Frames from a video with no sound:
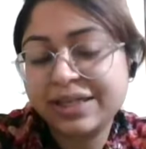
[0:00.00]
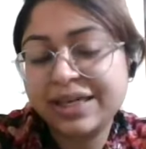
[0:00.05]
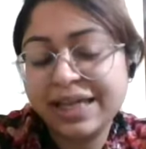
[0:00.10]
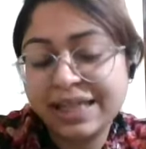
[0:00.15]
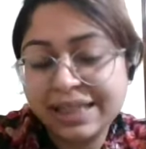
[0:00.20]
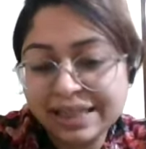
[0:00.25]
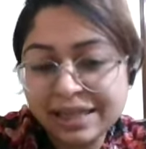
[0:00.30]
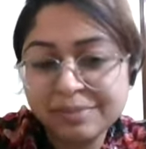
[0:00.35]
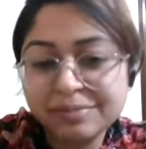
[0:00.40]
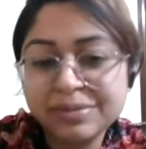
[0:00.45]

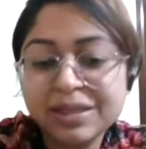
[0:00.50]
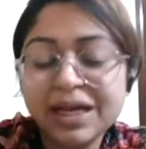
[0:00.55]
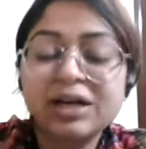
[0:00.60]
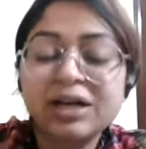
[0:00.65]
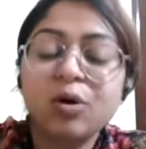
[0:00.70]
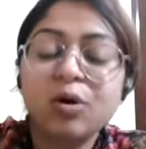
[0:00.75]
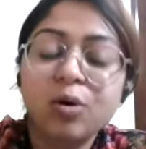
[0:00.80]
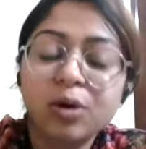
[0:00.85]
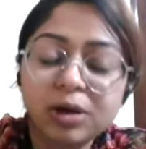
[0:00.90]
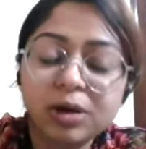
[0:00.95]
tell them that
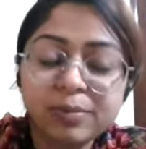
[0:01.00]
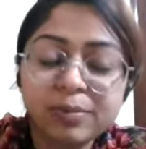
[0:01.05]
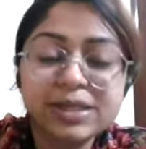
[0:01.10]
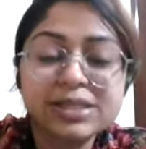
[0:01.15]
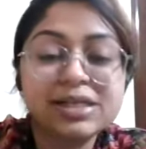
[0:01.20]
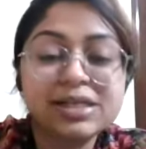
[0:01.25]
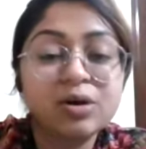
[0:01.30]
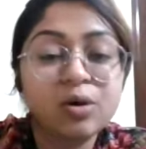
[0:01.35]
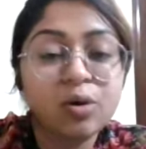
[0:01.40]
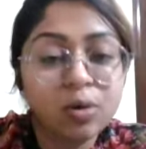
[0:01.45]

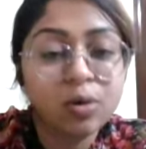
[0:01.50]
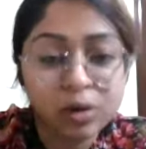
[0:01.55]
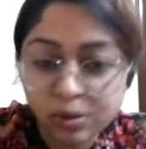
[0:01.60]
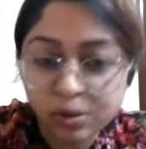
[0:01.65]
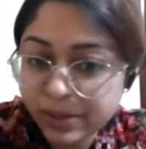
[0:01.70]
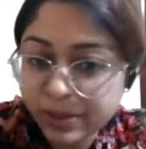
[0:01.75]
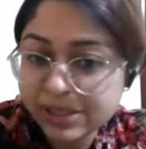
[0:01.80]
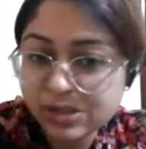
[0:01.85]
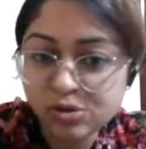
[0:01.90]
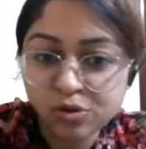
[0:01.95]
always and
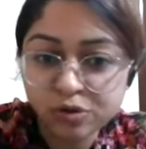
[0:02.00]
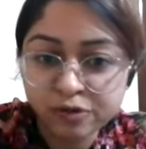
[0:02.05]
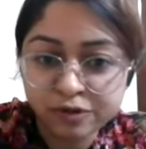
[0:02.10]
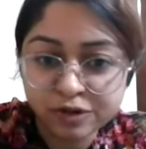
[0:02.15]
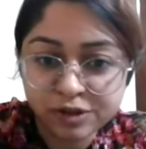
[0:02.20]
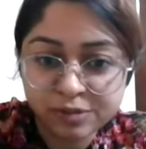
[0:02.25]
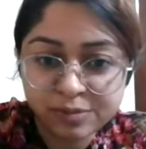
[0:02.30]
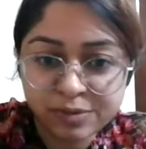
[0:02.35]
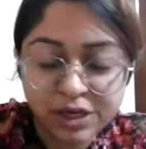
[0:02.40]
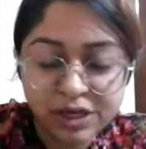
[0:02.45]
always go
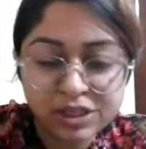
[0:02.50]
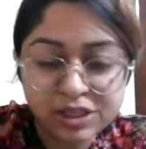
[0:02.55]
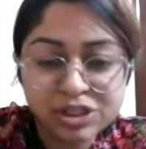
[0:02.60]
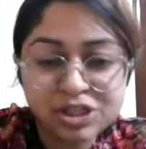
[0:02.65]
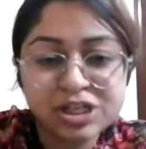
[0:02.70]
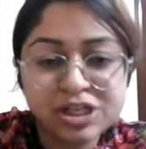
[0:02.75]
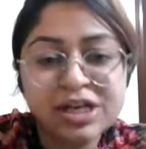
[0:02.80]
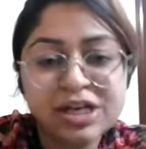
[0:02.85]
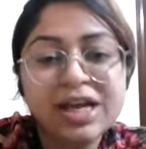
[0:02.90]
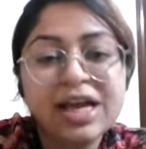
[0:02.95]
for the
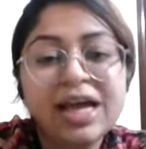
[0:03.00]
branch.